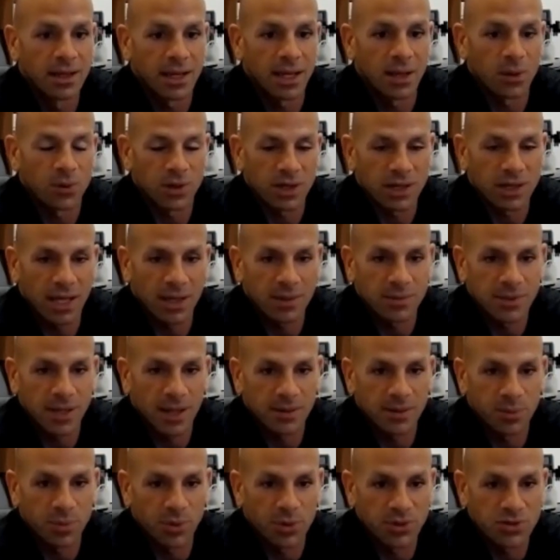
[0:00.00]
when it came
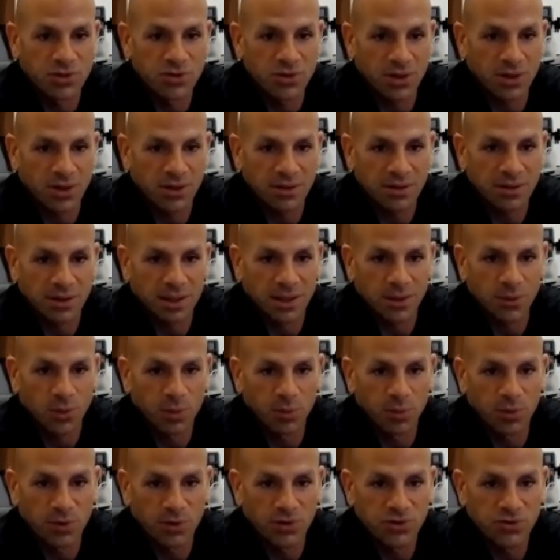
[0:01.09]
time to pull the trigger, we
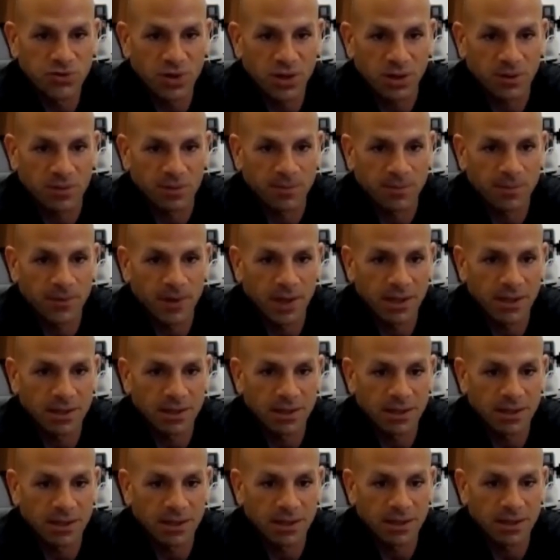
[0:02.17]
pulled the trigger.
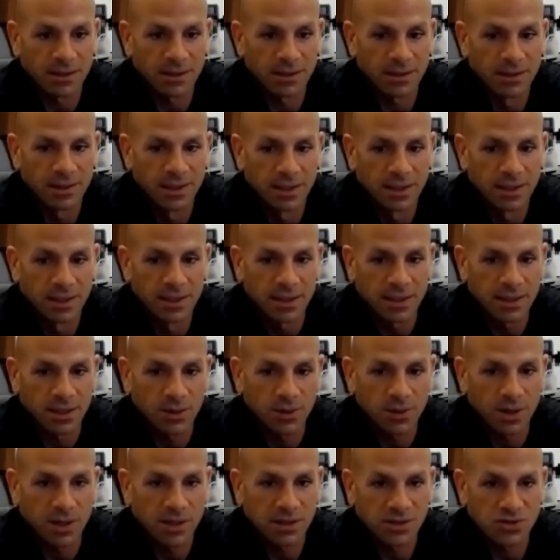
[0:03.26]
And
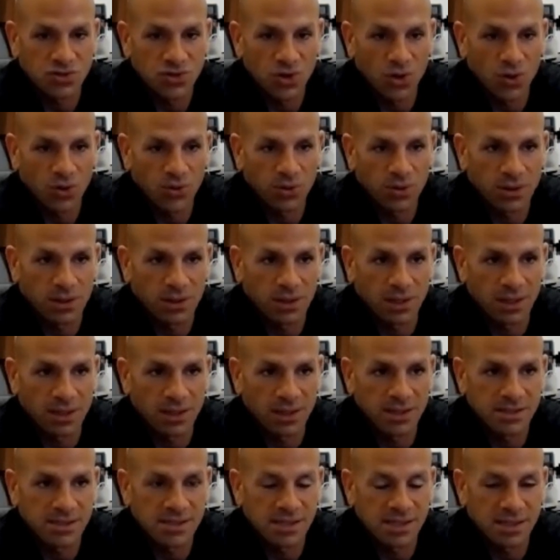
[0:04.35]
credit to Joe and
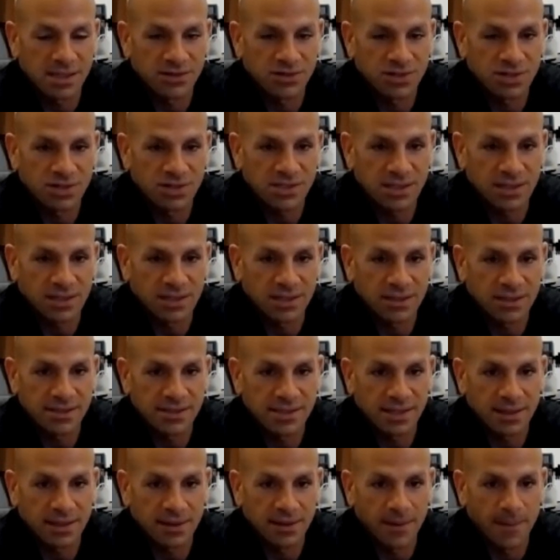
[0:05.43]
his diligence and
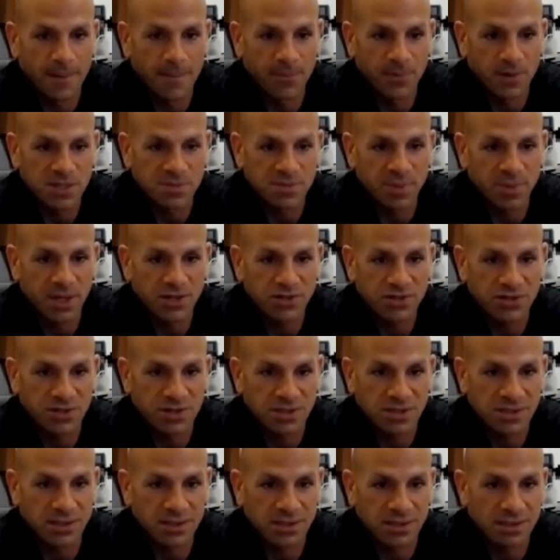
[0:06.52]
his patience.